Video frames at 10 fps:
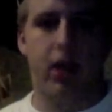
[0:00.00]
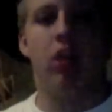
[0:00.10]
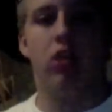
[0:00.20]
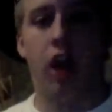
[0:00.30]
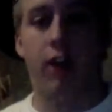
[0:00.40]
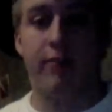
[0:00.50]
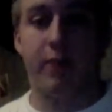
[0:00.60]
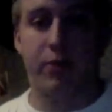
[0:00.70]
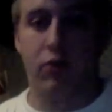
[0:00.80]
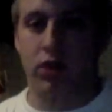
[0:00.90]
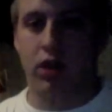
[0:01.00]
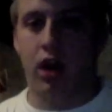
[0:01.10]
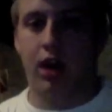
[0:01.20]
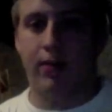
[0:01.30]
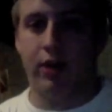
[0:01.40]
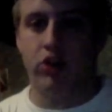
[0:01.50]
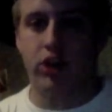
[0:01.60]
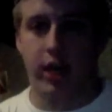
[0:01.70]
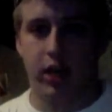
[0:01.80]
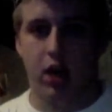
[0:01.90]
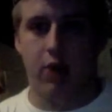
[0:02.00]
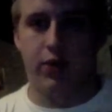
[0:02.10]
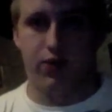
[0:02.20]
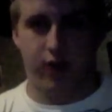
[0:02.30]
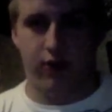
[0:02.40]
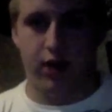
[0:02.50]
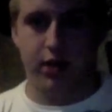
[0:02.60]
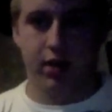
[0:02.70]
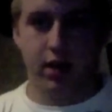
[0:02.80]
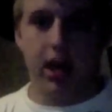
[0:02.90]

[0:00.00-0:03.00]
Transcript: a lot of people were talking about Shane Carwin's ring rust.